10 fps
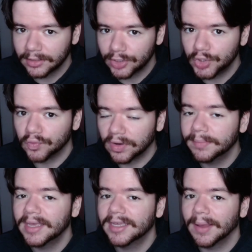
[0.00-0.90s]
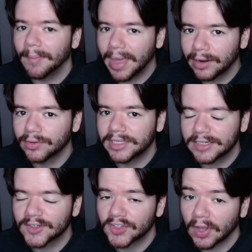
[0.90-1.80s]
to remake Metal
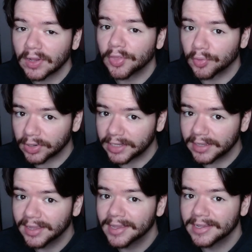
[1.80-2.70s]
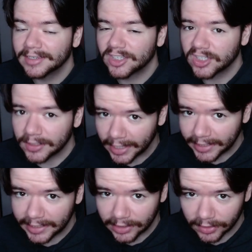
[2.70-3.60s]
Gear Solid 3
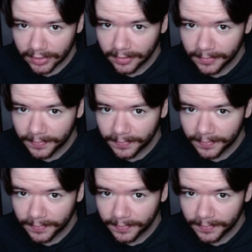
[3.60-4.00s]
Snake Eater.